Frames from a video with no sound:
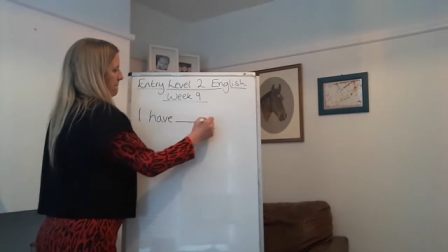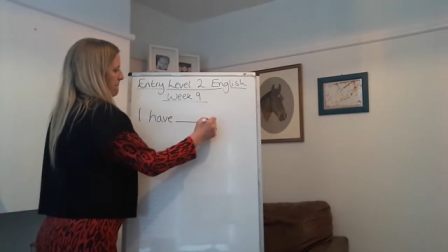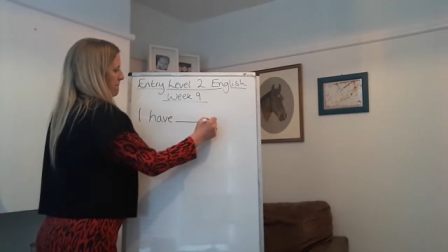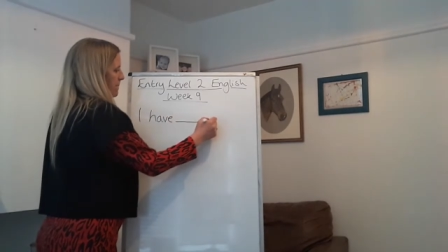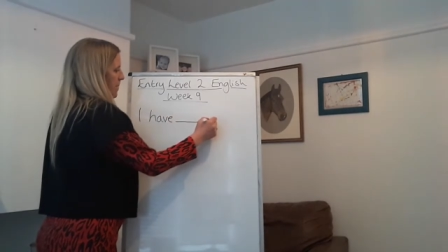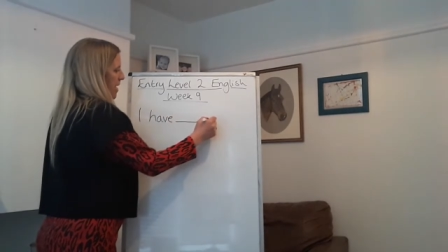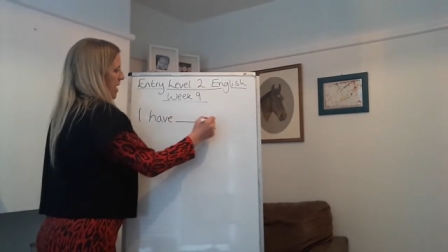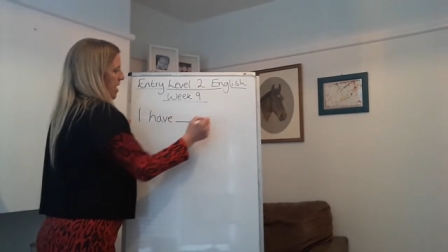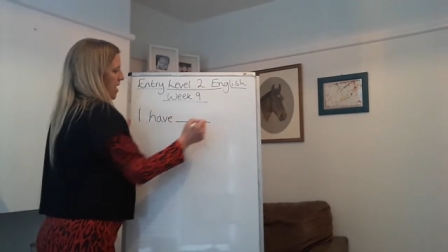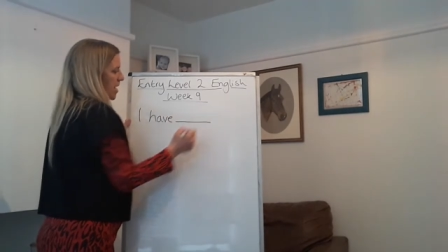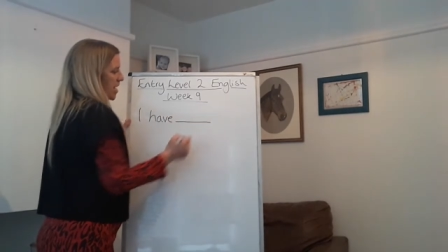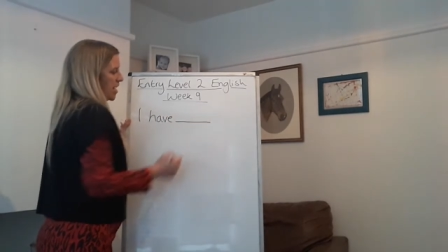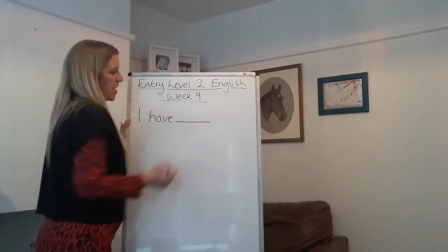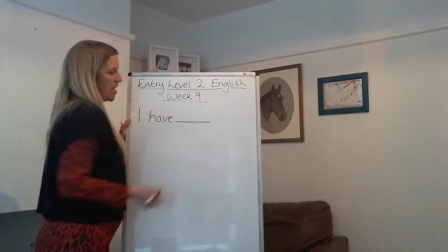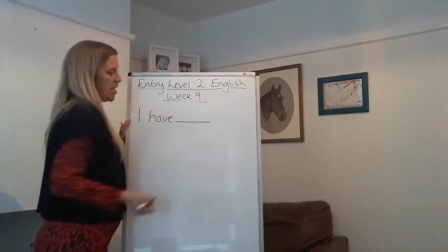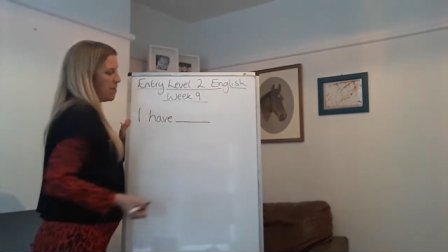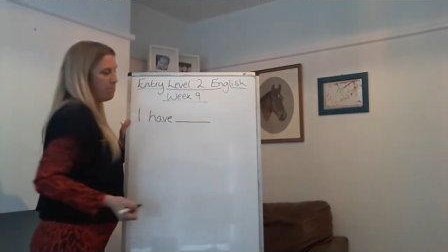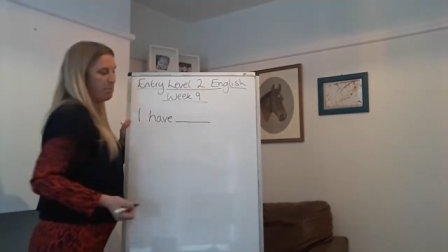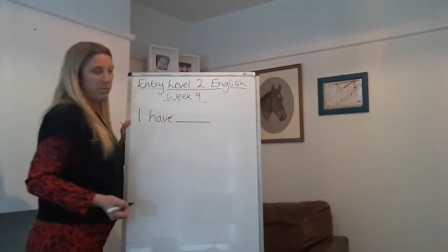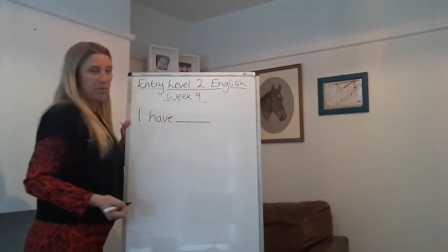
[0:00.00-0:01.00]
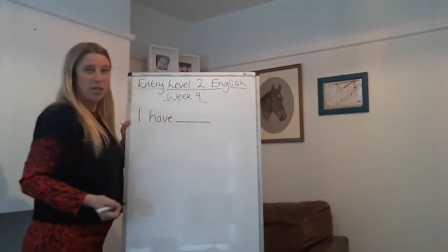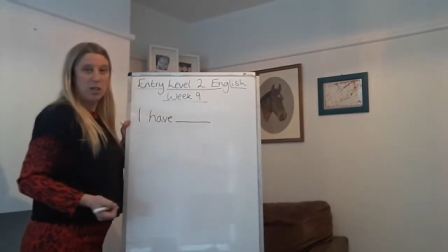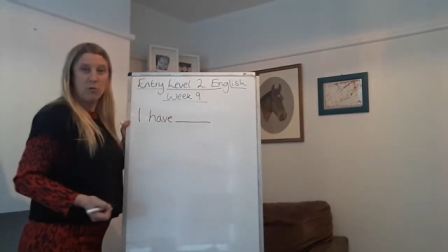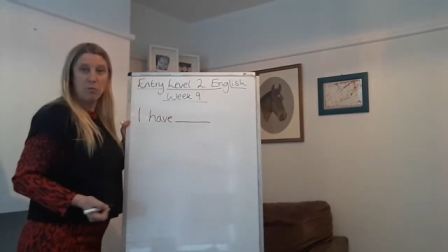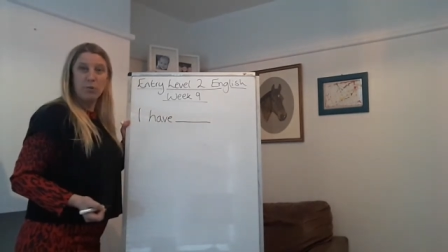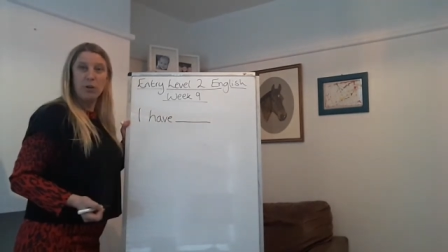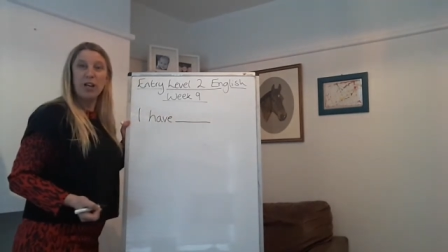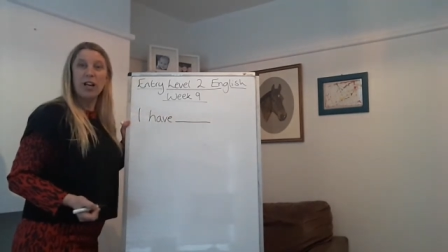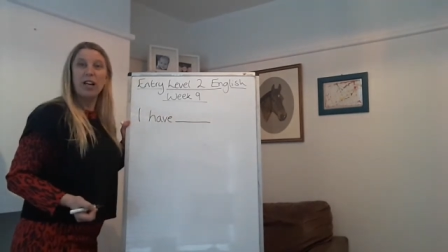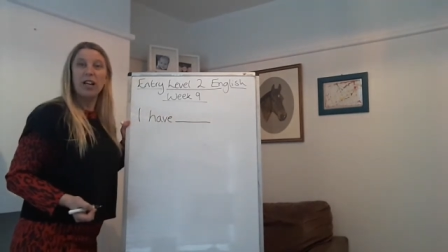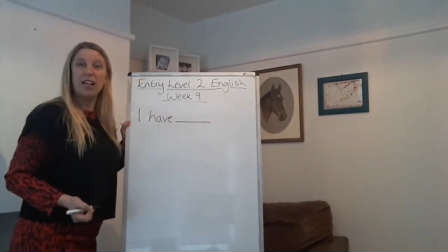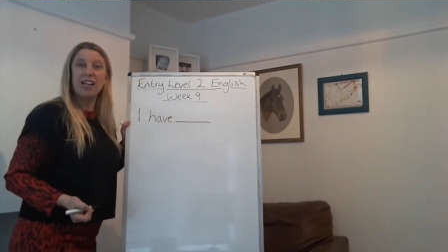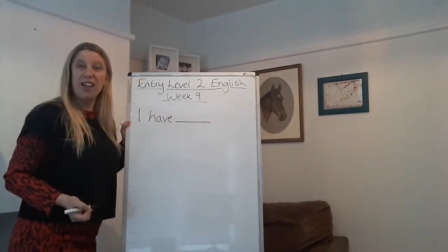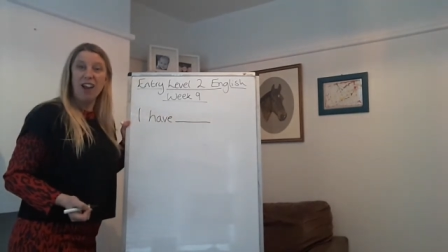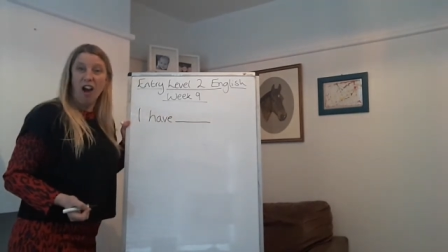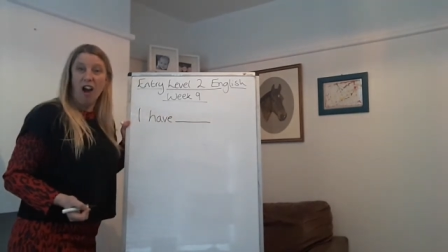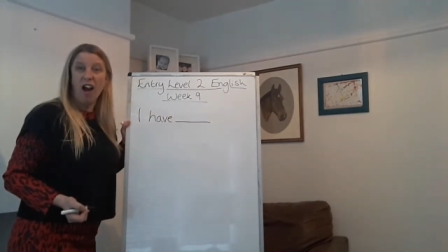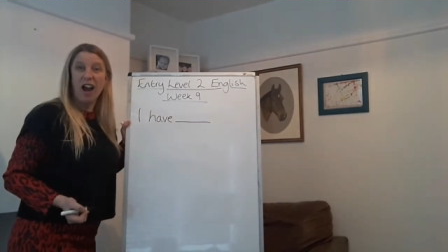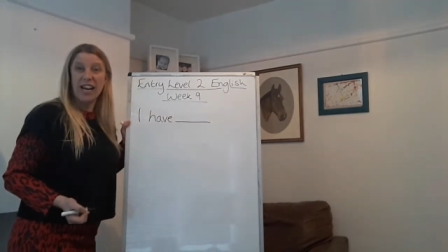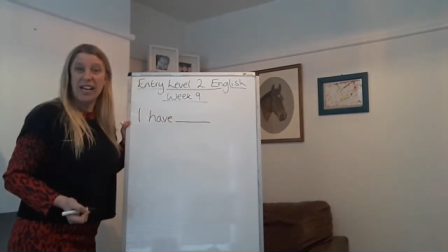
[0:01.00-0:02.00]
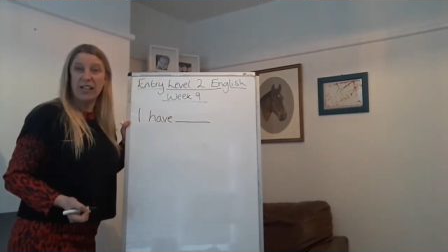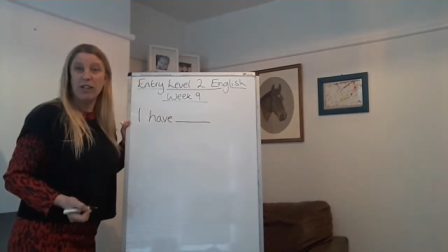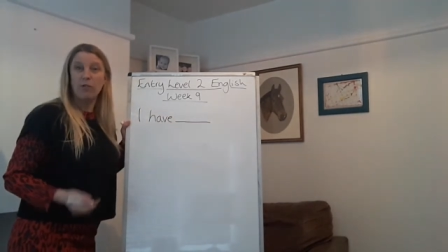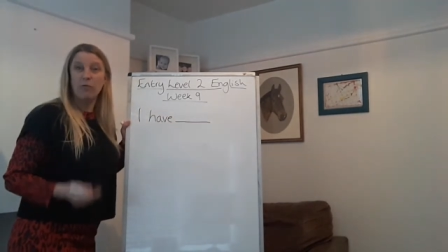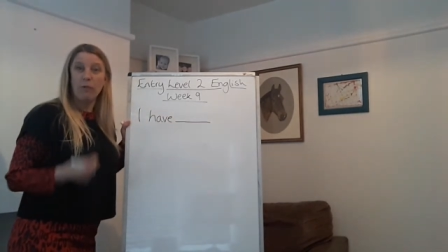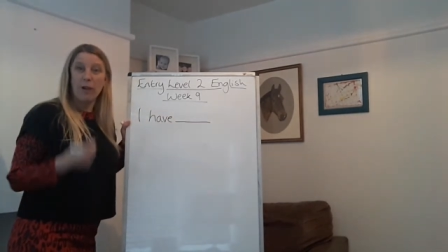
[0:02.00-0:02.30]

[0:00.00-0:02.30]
beep, you'll put a line.